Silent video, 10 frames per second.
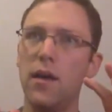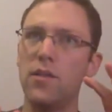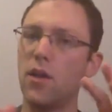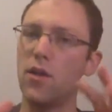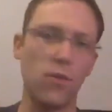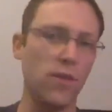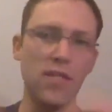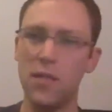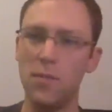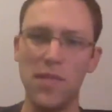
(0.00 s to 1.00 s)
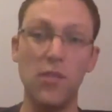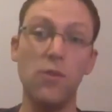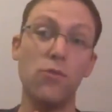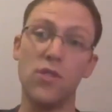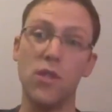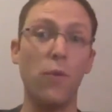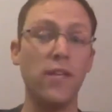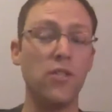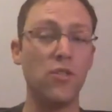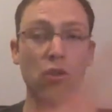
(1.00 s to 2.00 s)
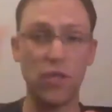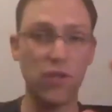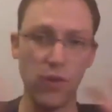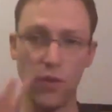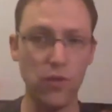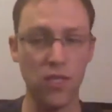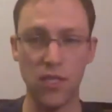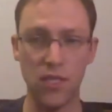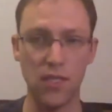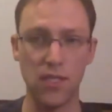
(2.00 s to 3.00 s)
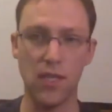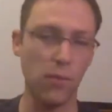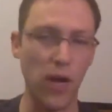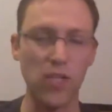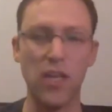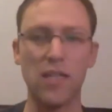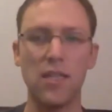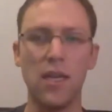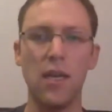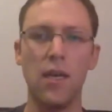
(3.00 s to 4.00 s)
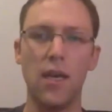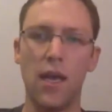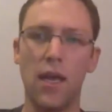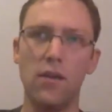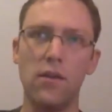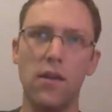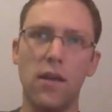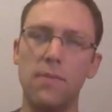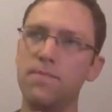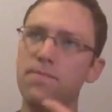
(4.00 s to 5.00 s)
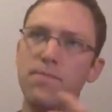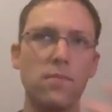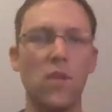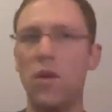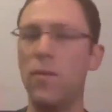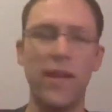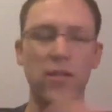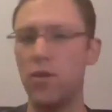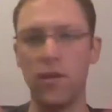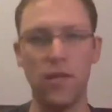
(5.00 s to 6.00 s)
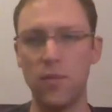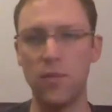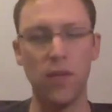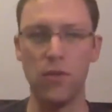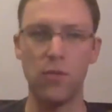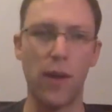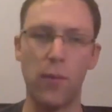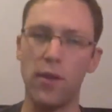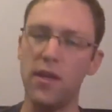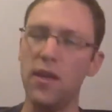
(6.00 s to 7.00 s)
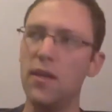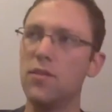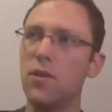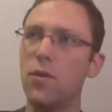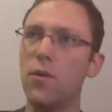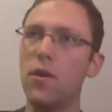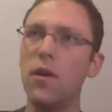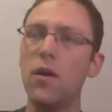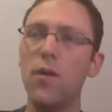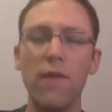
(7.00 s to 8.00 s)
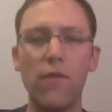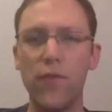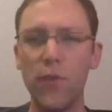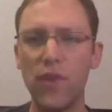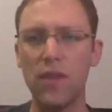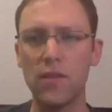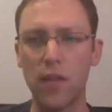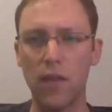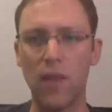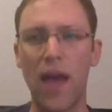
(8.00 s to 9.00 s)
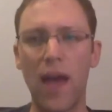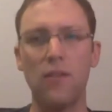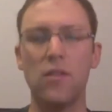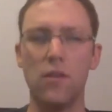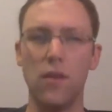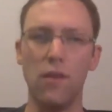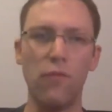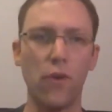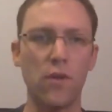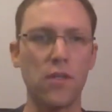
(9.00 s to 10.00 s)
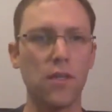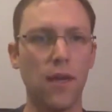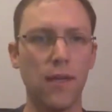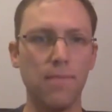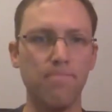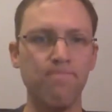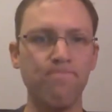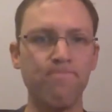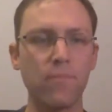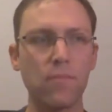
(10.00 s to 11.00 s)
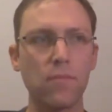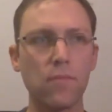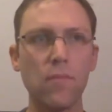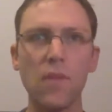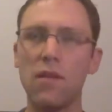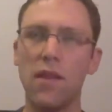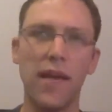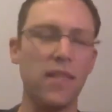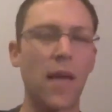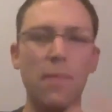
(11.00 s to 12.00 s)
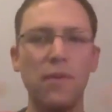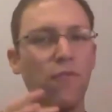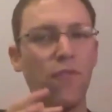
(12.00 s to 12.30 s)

it's also easy to misuse. So we search for usages in the project and make sure that it's being used properly. And so we have a few things like that to enforce, like type and